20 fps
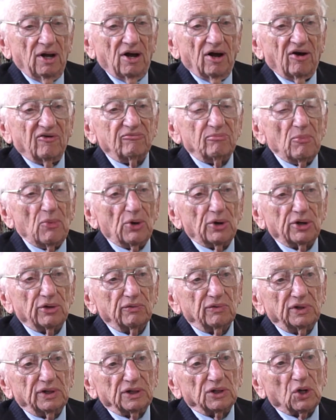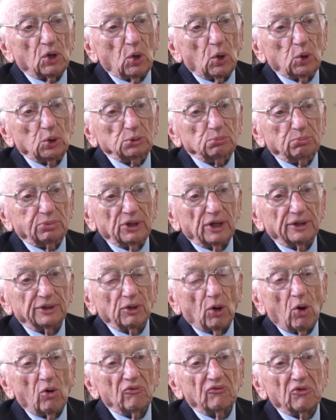of murdering in cold blood
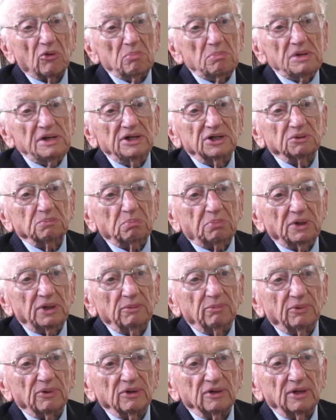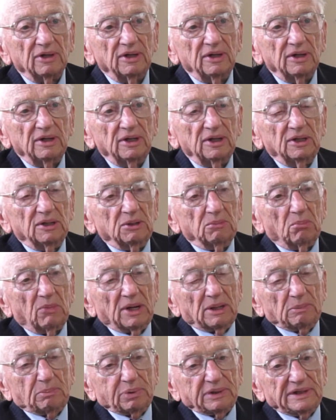over 1 million people.
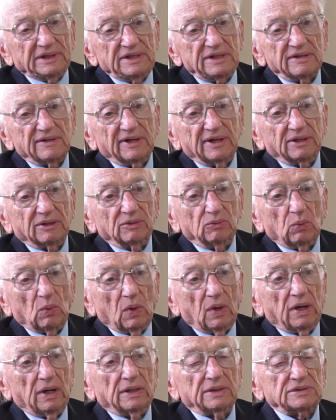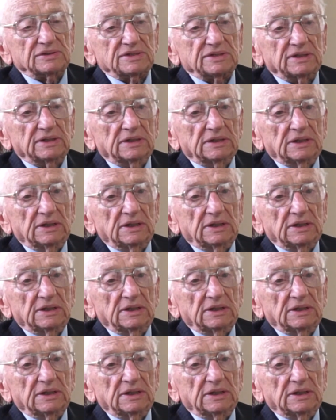My plea then was